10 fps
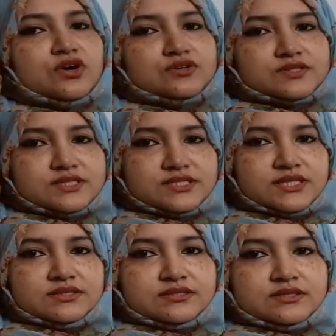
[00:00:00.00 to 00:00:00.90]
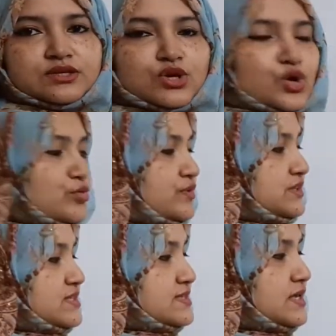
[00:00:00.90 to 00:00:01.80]
oxygen with
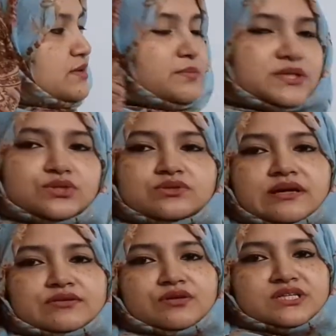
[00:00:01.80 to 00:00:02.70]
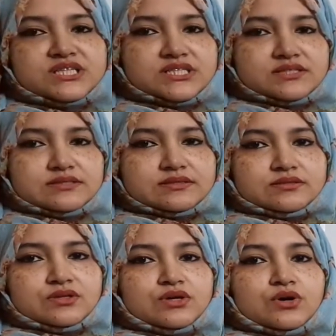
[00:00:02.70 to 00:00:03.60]
the same method and conditions.
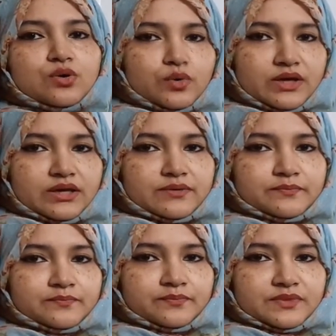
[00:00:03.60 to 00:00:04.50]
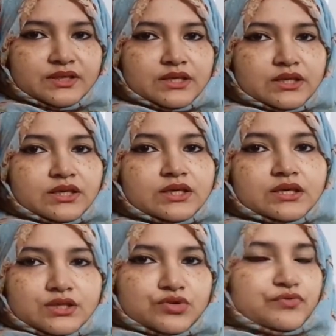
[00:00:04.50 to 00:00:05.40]
Okay,
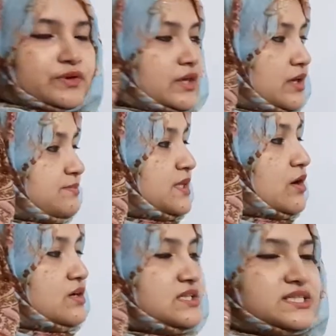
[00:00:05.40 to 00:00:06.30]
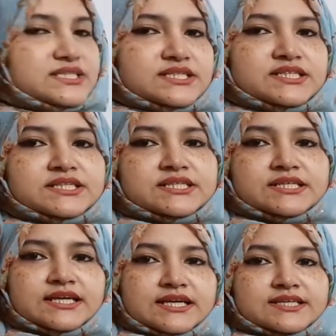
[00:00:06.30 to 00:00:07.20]
if we get the condition
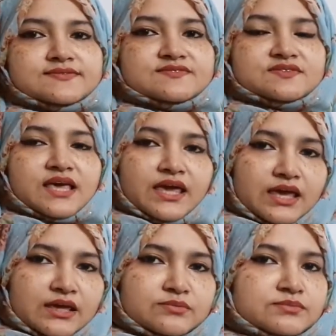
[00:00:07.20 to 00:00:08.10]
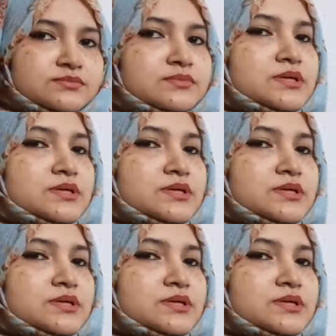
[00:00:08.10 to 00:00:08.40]
is same,